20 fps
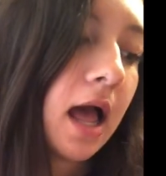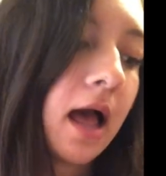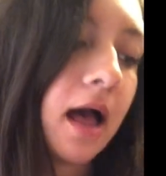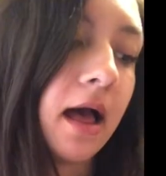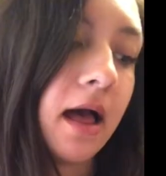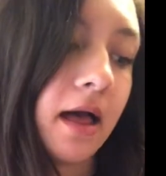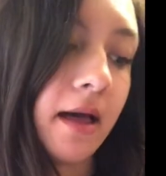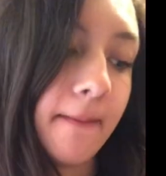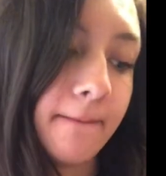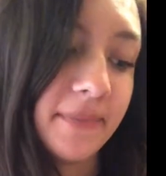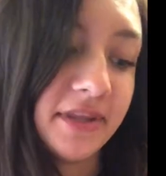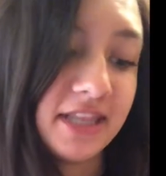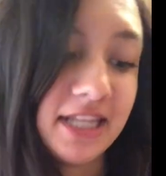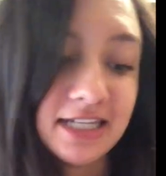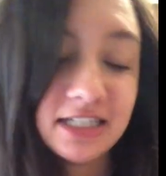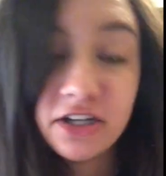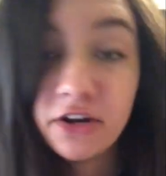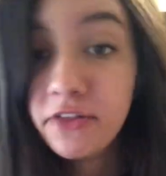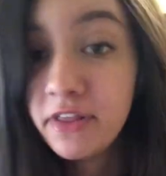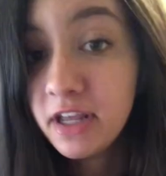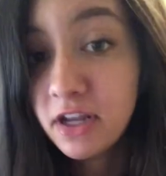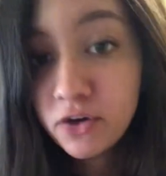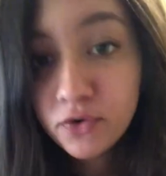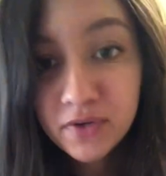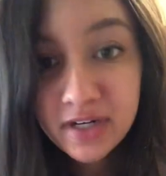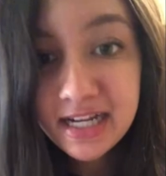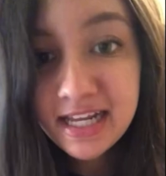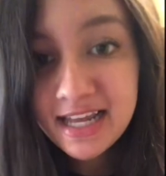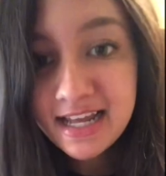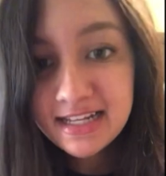But these are the
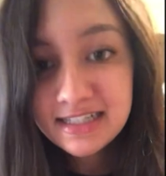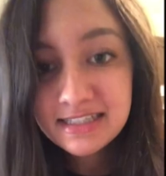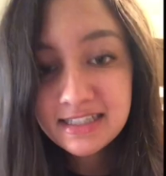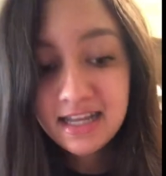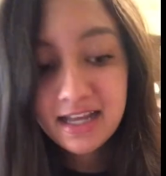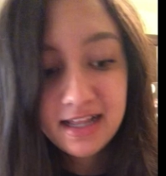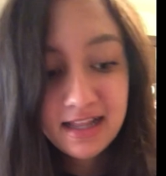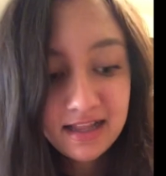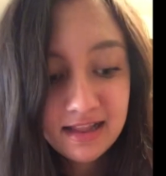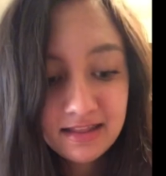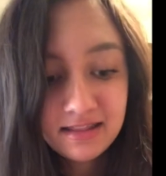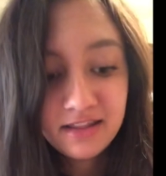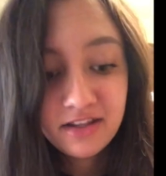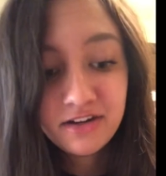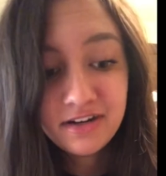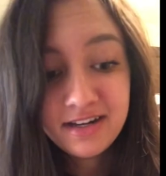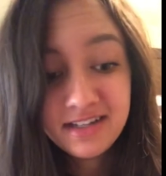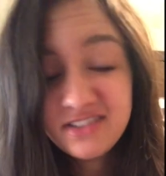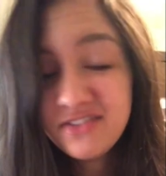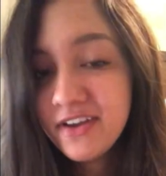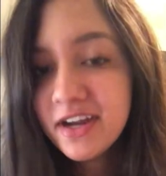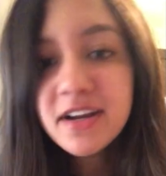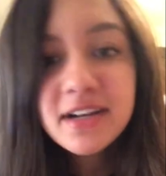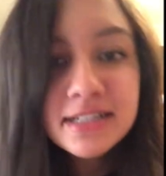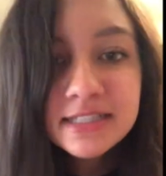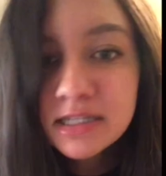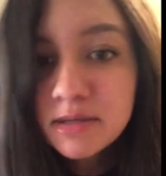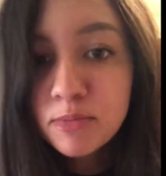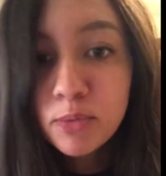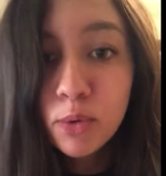ingredients and it's very
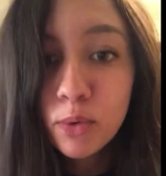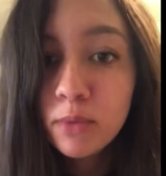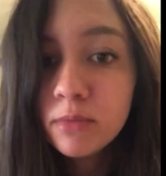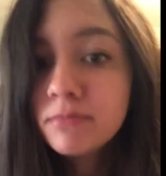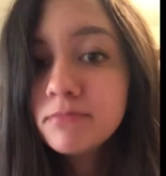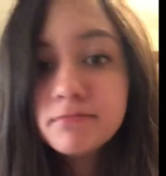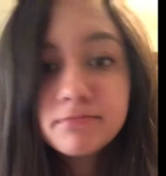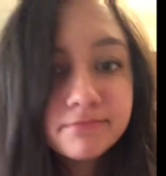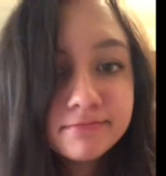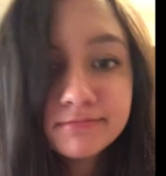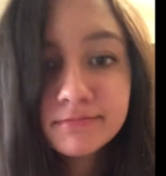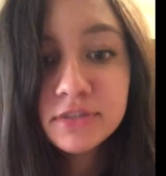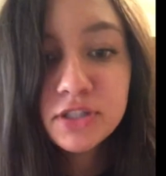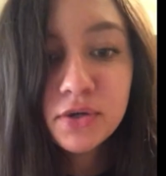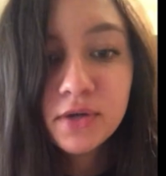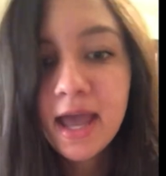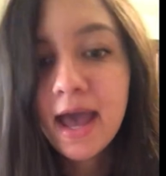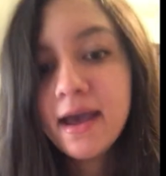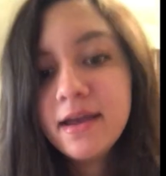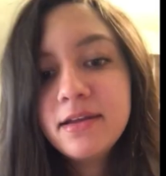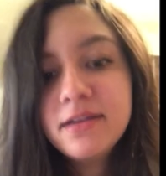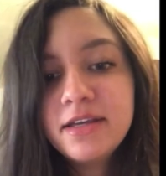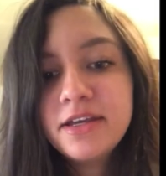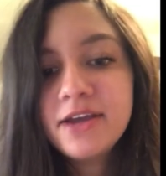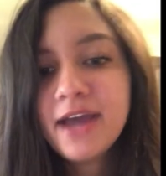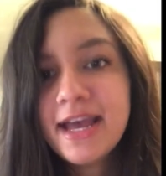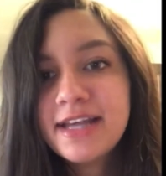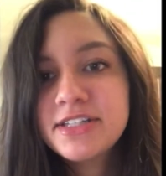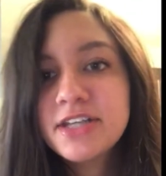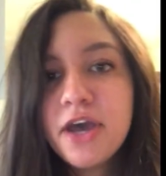simple. So yeah,
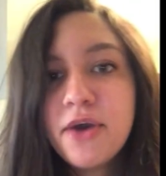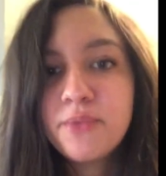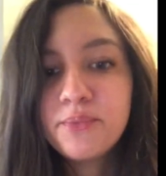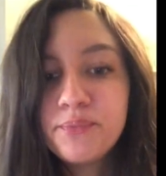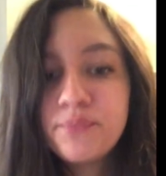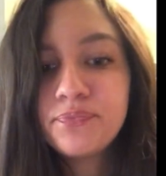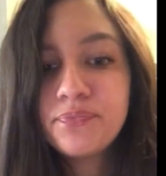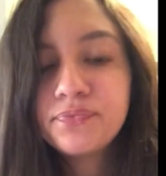you guys go.